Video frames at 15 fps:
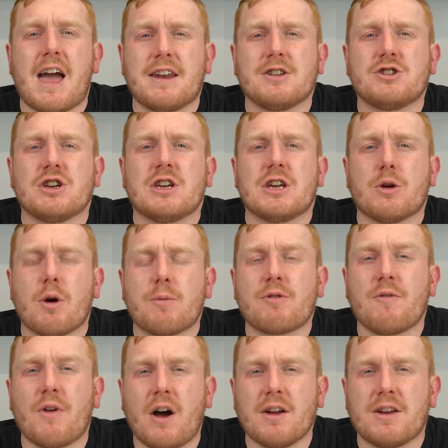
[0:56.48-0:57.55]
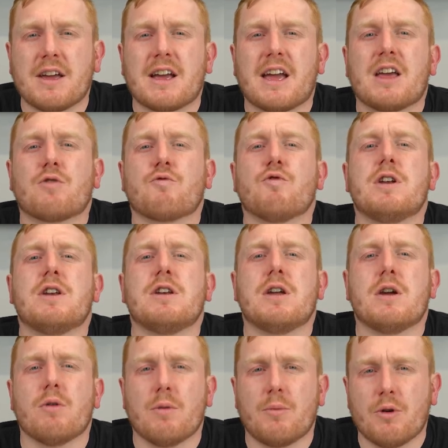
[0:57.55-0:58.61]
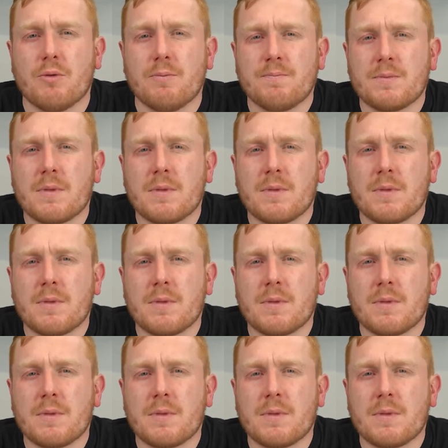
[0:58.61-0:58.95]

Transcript: energy you are providing is renewable.